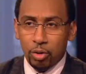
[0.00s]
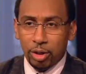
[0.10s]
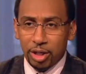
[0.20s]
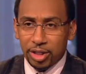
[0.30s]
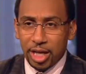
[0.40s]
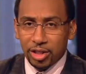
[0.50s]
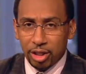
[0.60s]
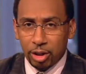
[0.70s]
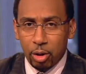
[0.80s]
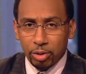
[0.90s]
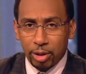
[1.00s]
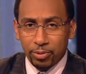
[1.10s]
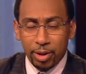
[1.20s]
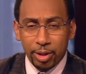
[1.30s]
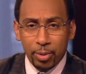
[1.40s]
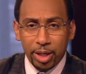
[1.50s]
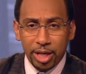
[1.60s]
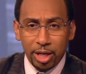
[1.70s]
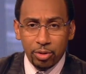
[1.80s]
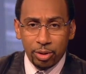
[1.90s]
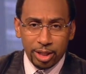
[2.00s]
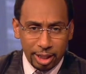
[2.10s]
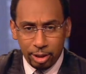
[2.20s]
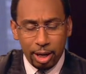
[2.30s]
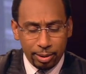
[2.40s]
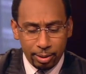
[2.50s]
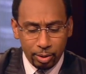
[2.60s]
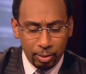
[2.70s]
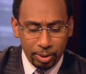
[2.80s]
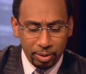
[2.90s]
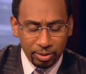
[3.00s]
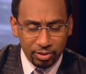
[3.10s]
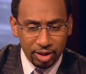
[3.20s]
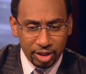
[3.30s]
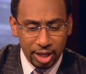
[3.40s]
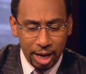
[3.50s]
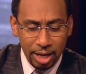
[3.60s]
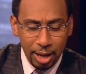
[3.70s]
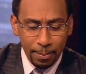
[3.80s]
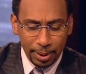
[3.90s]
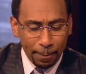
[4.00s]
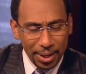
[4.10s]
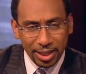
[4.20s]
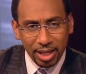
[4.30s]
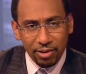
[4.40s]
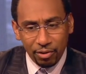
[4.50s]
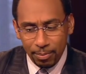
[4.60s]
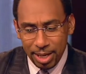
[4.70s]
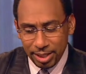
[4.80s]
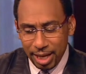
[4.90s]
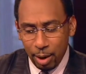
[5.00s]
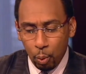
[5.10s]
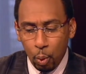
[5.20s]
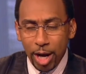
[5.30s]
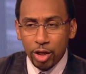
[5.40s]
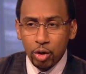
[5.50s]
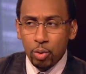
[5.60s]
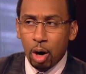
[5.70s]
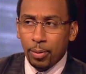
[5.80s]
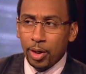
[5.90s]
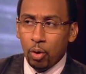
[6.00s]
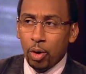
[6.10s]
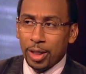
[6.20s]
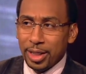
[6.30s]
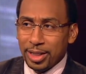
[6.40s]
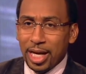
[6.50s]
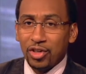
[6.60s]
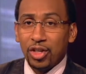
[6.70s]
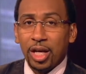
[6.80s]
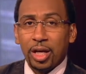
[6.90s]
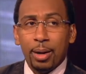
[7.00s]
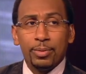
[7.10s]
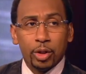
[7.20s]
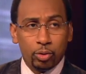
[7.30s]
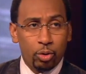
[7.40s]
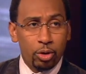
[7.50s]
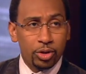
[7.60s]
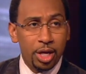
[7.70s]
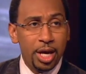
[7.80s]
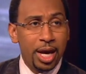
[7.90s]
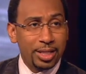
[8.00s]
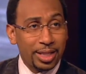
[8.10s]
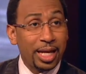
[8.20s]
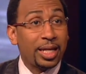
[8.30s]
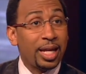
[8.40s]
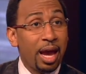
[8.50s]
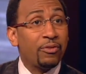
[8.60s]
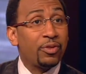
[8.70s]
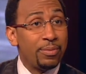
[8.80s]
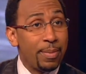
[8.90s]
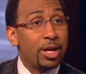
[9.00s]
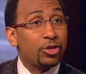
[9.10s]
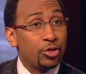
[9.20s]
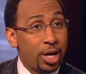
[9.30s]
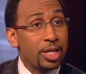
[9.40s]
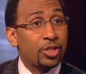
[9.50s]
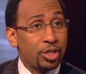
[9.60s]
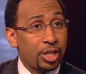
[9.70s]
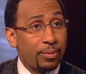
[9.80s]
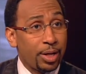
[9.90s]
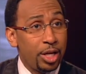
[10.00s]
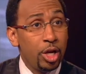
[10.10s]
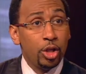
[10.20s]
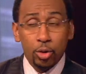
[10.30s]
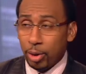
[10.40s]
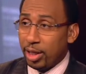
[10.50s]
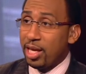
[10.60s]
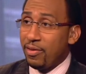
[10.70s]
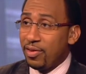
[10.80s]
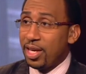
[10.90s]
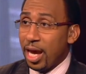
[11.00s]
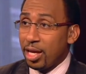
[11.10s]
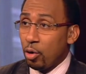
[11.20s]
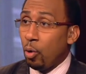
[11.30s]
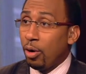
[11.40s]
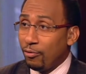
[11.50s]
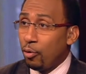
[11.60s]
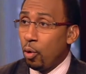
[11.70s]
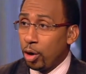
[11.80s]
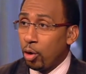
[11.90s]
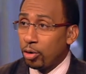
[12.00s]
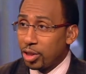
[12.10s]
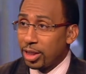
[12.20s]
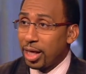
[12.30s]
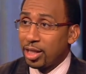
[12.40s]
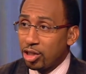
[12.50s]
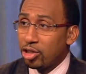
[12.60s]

organization, and Coach, I really want to hear you on this. I don't know whether you was finished or not. But the big thing for me is that when you are an organization that comes across as taking every measure necessary to alleviate or avoid altogether